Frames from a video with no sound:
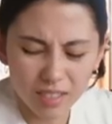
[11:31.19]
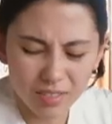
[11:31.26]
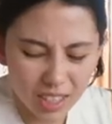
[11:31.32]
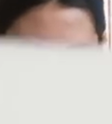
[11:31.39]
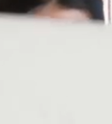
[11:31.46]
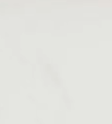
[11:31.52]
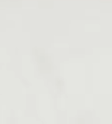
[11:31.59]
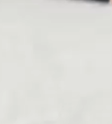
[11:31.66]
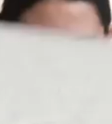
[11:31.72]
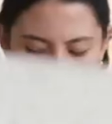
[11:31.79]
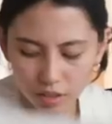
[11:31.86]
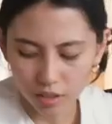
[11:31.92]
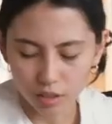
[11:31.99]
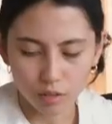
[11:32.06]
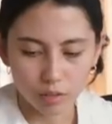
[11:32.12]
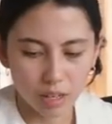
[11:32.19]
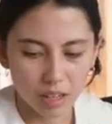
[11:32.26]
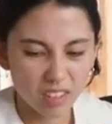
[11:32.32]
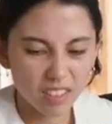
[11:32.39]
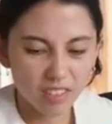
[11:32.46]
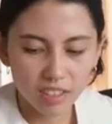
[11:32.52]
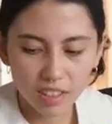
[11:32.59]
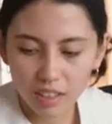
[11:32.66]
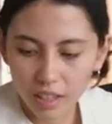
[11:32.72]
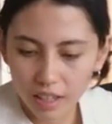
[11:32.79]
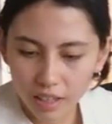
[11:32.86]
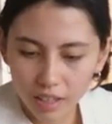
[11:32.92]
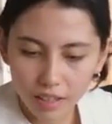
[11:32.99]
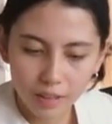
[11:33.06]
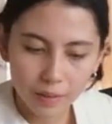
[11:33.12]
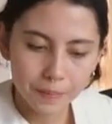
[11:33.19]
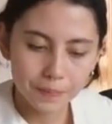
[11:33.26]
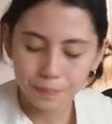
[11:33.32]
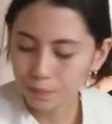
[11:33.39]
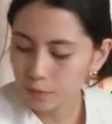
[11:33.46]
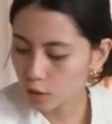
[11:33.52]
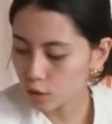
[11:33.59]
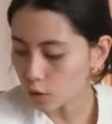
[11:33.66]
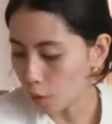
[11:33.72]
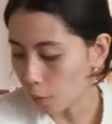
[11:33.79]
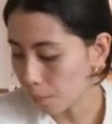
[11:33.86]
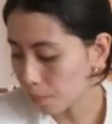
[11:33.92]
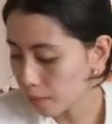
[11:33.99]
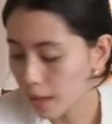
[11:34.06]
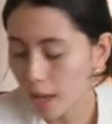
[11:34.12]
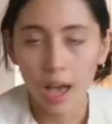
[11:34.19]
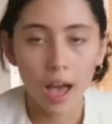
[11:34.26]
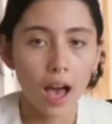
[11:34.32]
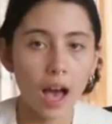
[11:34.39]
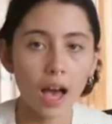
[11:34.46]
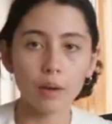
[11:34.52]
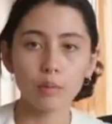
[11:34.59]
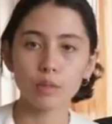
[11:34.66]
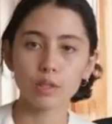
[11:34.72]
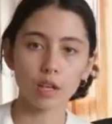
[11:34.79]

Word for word: of easier on the ground, I feel like. So I will